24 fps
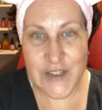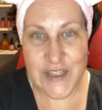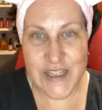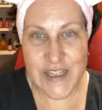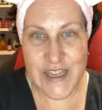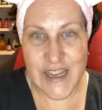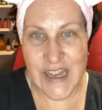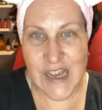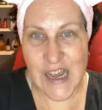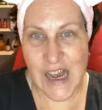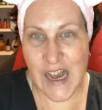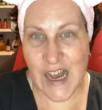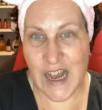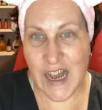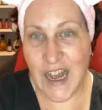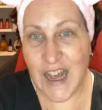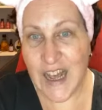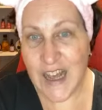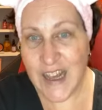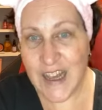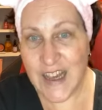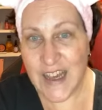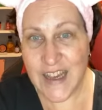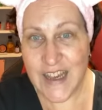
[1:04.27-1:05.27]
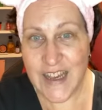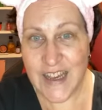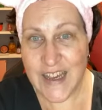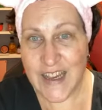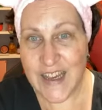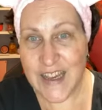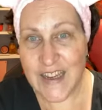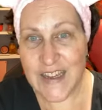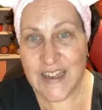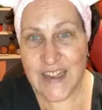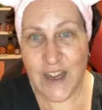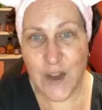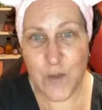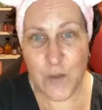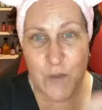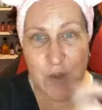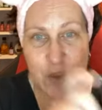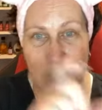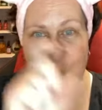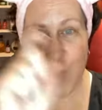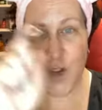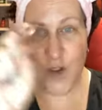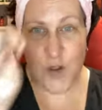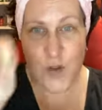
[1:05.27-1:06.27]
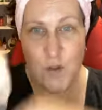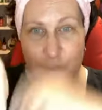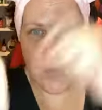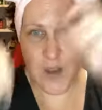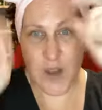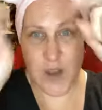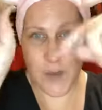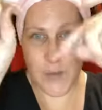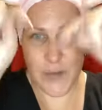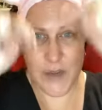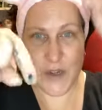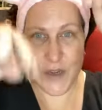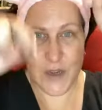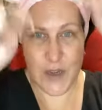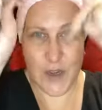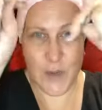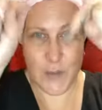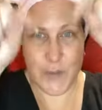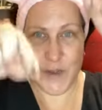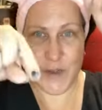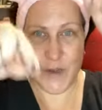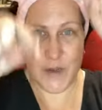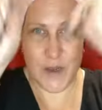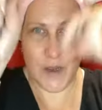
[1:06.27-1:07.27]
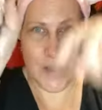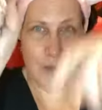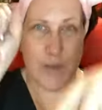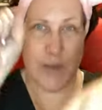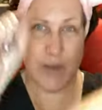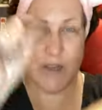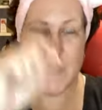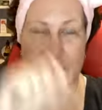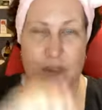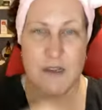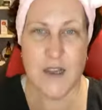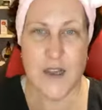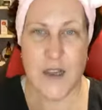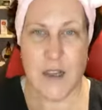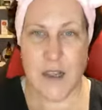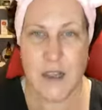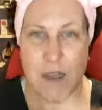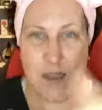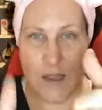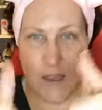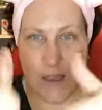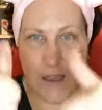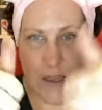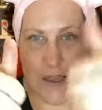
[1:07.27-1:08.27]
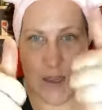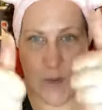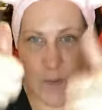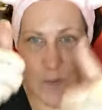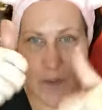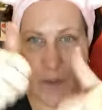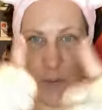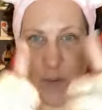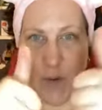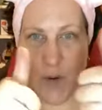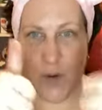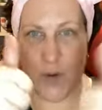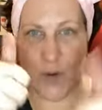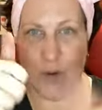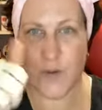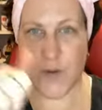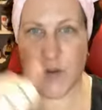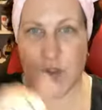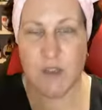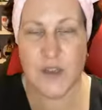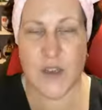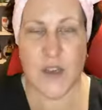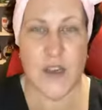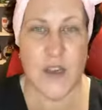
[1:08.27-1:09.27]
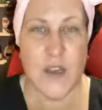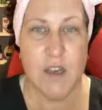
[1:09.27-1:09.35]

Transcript: say hi down below, comment, like my post.